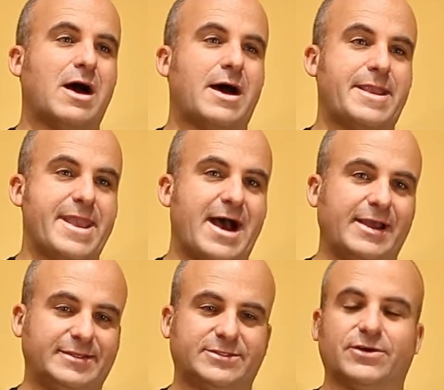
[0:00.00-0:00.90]
a
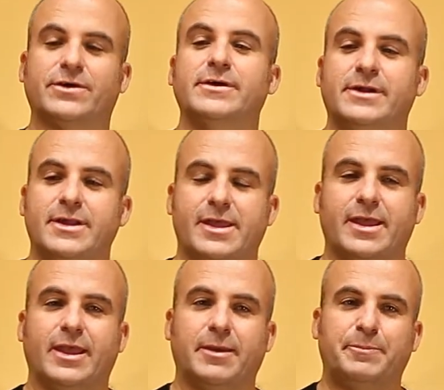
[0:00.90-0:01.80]
nicer
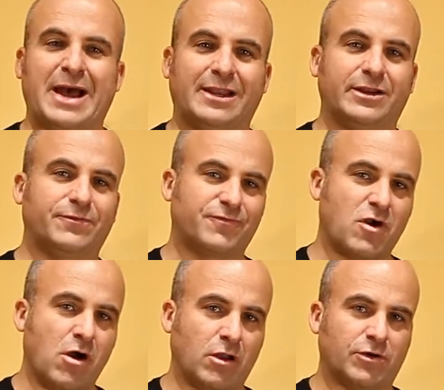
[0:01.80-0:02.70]
palette of
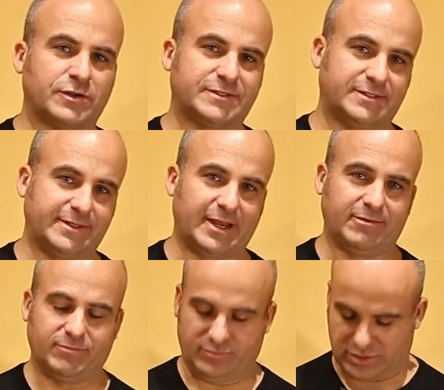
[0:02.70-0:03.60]
colors that
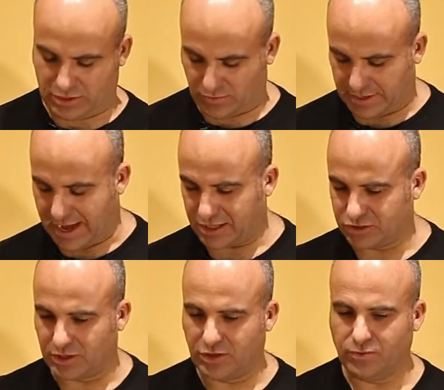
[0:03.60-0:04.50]
you can
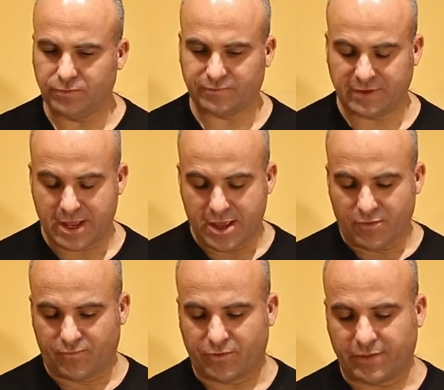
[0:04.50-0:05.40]
actually use
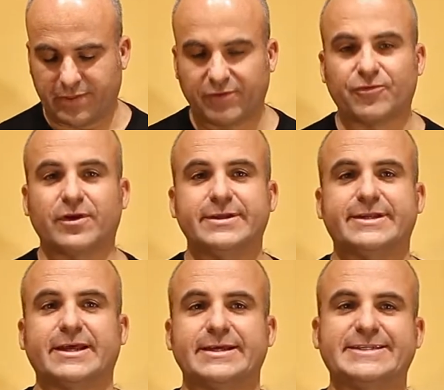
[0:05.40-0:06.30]
for the
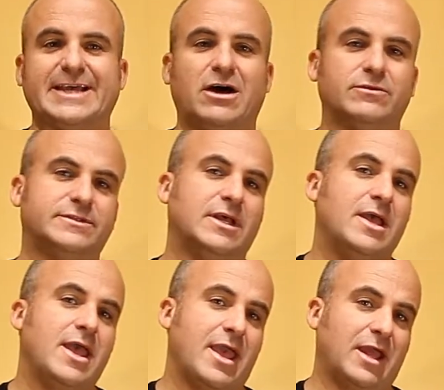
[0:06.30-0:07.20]
different sounds.
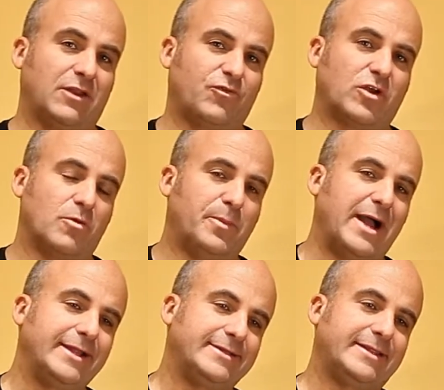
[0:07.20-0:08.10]
And if we
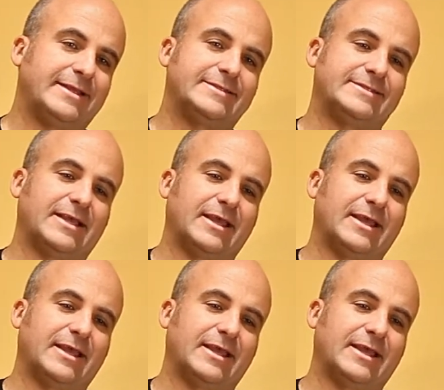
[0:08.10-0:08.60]
combine these